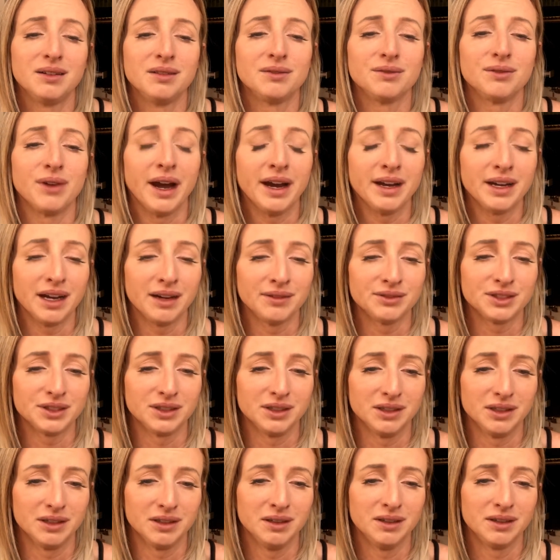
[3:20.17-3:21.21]
right
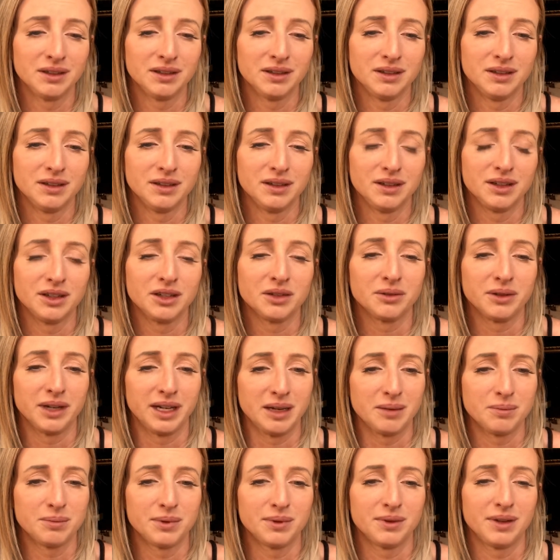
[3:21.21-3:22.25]
after the
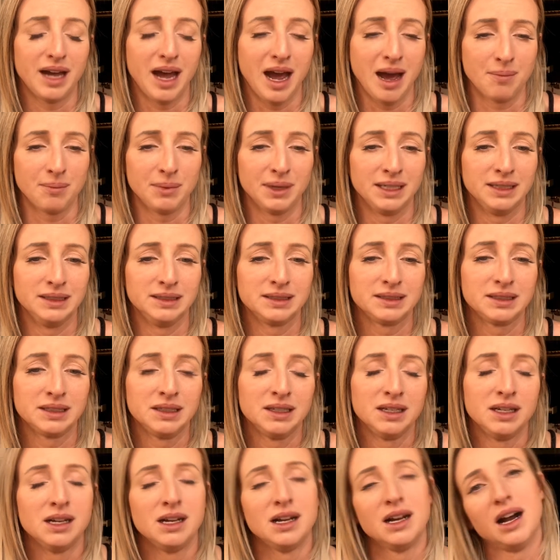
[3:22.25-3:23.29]
rape happened,
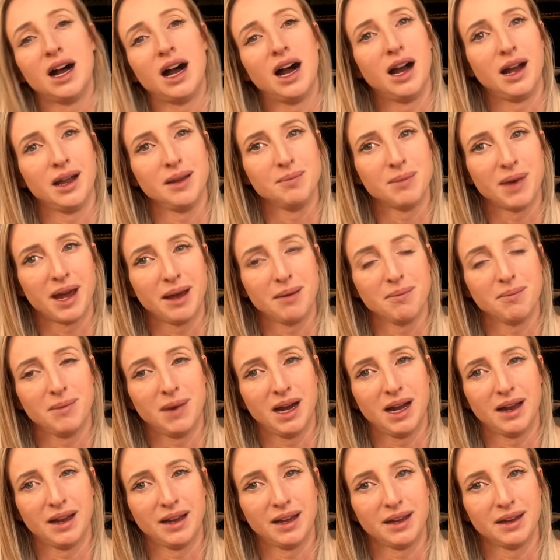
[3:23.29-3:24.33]
I met
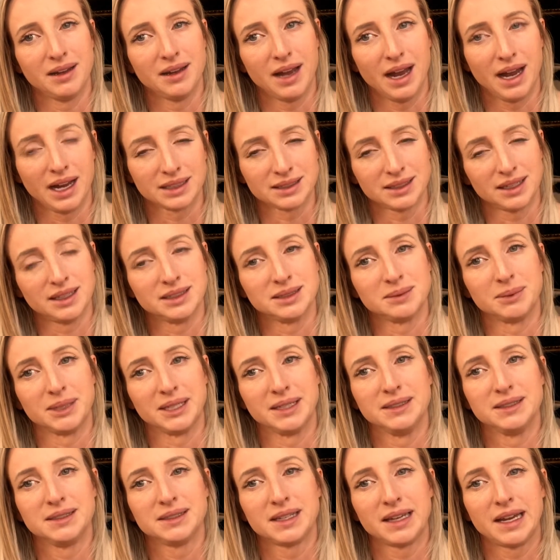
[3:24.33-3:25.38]
my
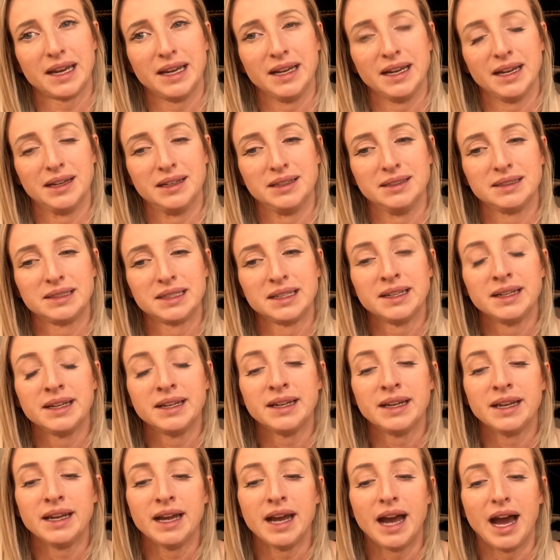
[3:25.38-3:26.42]
ex-husband, and
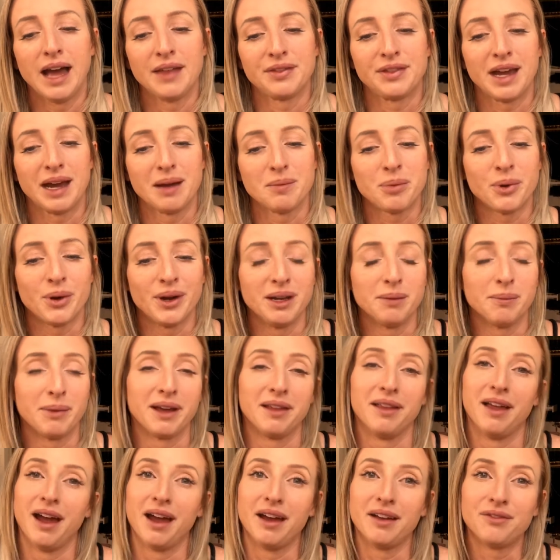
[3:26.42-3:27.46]
at that point in my
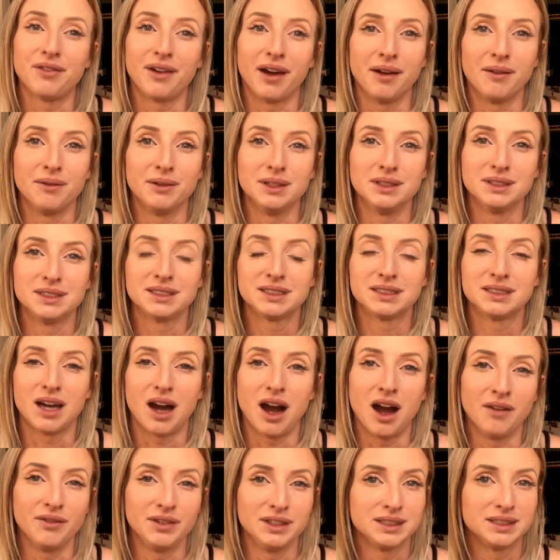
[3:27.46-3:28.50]
life, I was
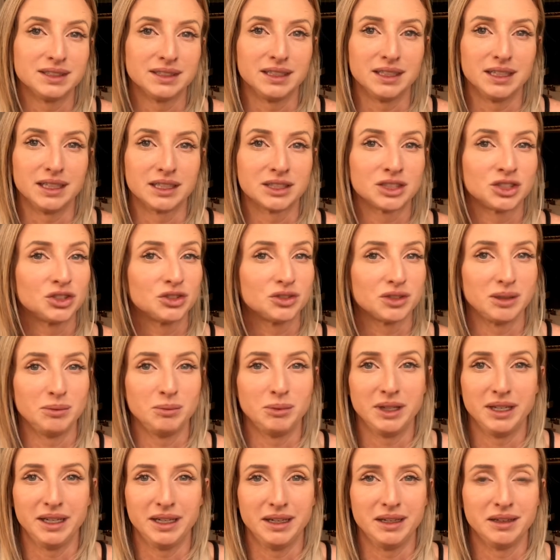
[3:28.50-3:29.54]
obviously
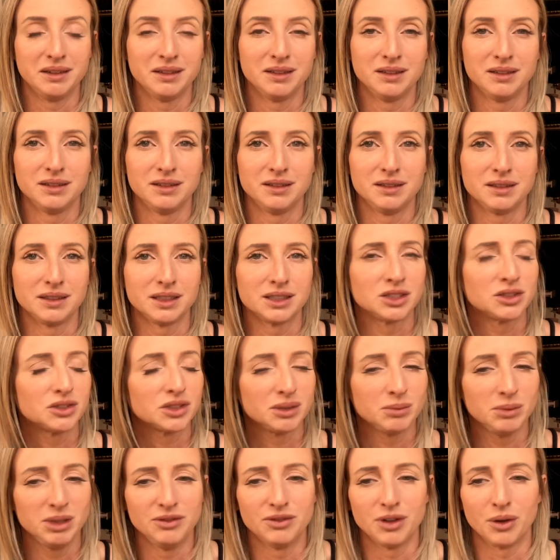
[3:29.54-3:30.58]
extremely
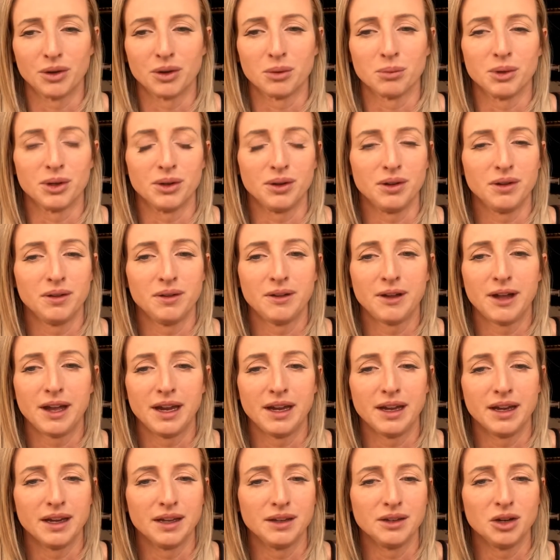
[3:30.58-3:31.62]
vulnerable
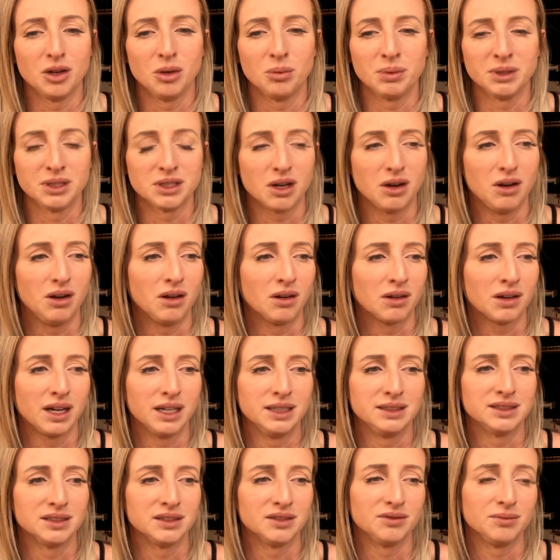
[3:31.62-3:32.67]
and open to all
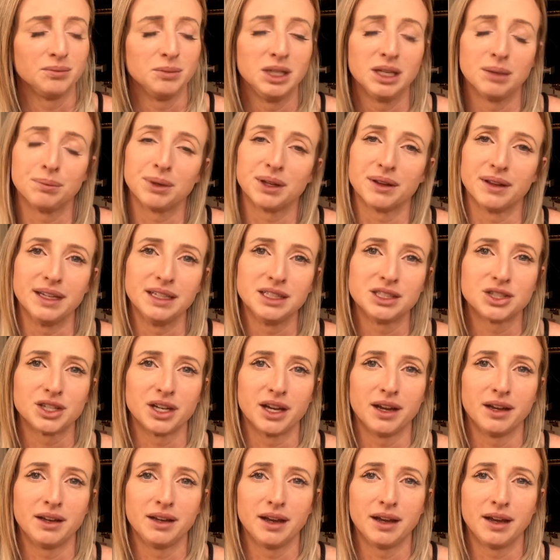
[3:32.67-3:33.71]
kinds of
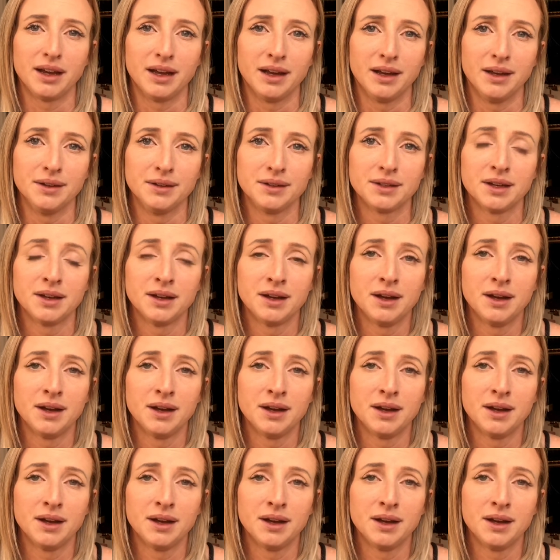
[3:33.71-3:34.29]
manipulation. And